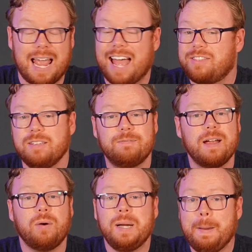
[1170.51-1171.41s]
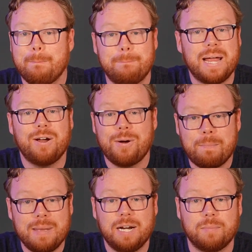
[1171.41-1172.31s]
At the very bare
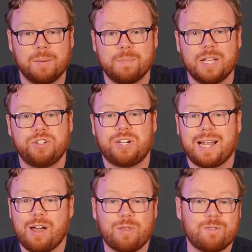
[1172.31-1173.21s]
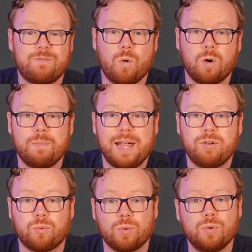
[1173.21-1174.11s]
minimum, check out the 4
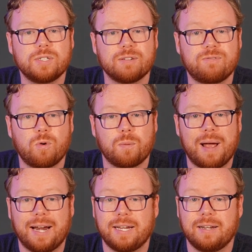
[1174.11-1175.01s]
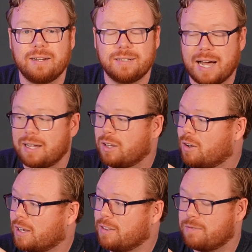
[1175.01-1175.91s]
main rules of formatting
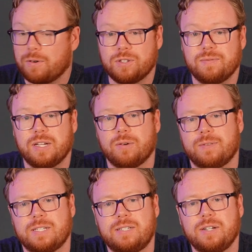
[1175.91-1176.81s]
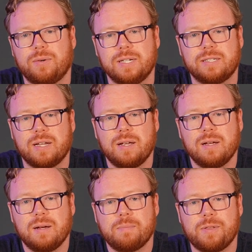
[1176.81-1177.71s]
dialogue in the first video of this series.
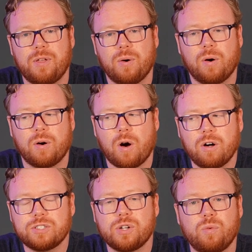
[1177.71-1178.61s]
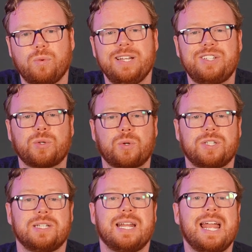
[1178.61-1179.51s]
But there are also
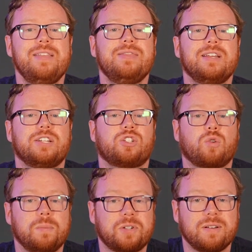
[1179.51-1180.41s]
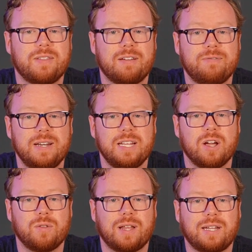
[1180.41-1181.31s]
resources in the description of that
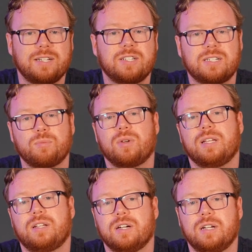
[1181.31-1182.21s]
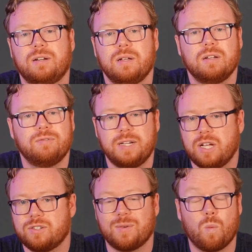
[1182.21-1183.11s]
video that link to some really good
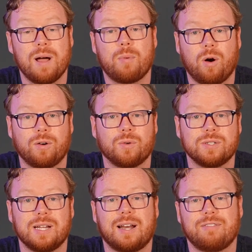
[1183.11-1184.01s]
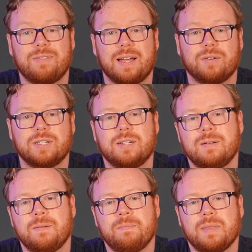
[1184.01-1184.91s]
videos and web articles that I found.
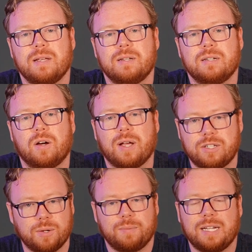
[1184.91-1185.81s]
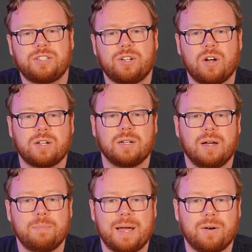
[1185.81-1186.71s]
Okay, so let's talk
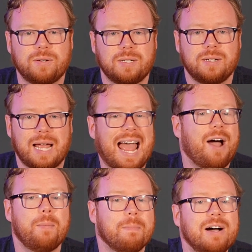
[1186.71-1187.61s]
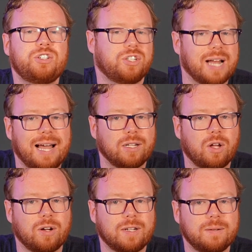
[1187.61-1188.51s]
about how much dialogue.